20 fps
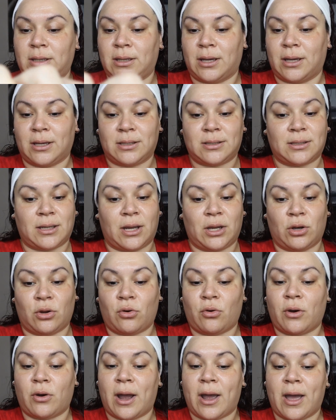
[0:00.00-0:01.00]
Yes, I
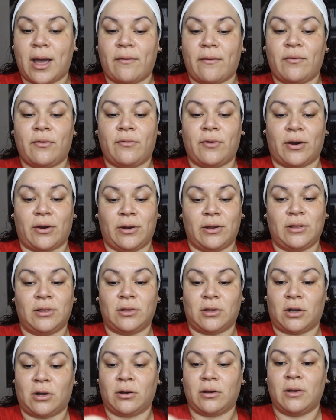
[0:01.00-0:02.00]
know I have a very
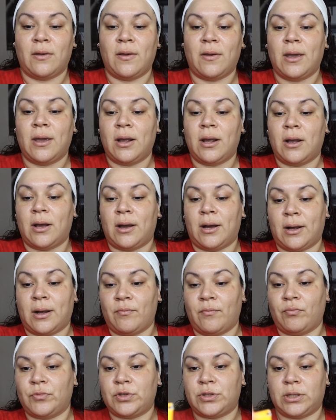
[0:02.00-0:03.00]
long
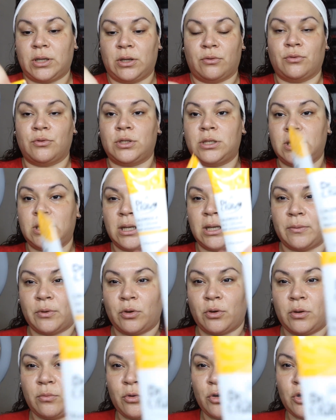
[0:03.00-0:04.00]
skin routine. I'm going to